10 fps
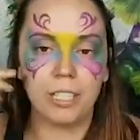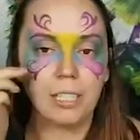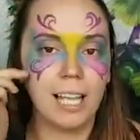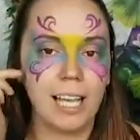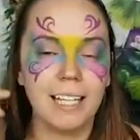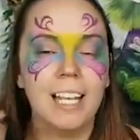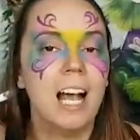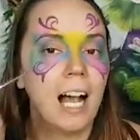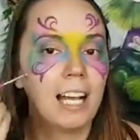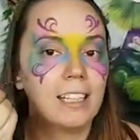line,
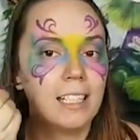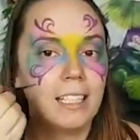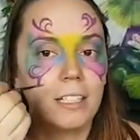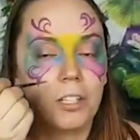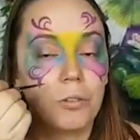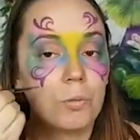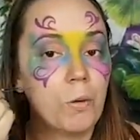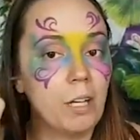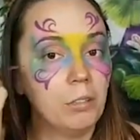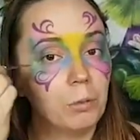I think it goes
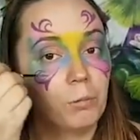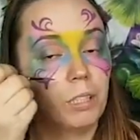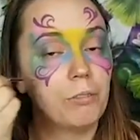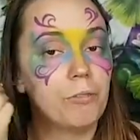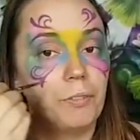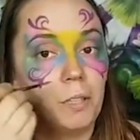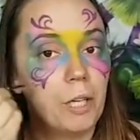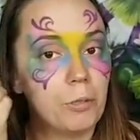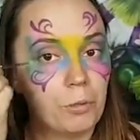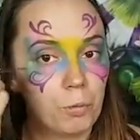well and it really
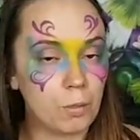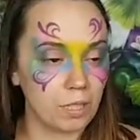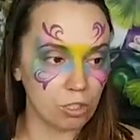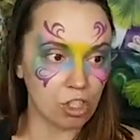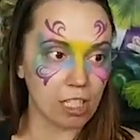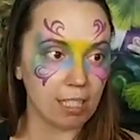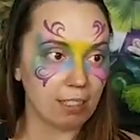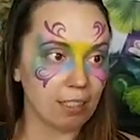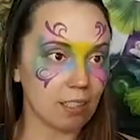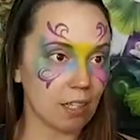flows with the cheeks.
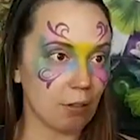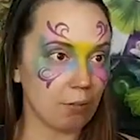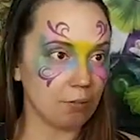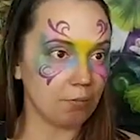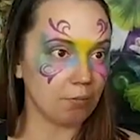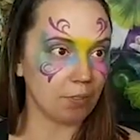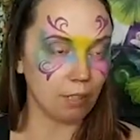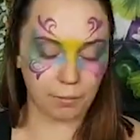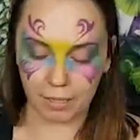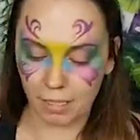So there
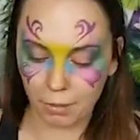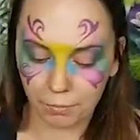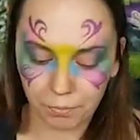we go.